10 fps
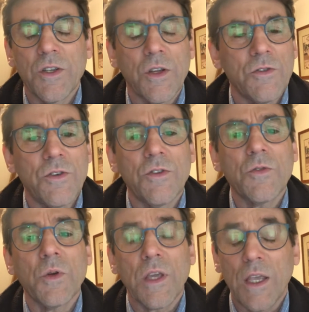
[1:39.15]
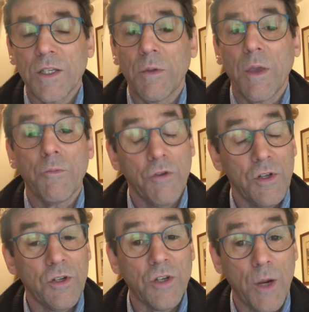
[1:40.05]
You know, do you just want to get something in
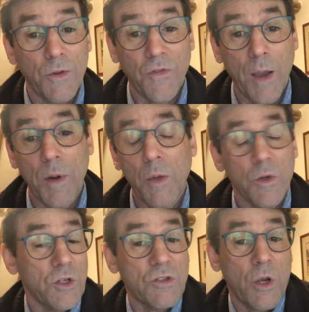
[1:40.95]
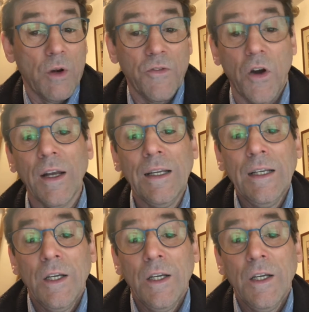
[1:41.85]
print to share with family, which is totally fine,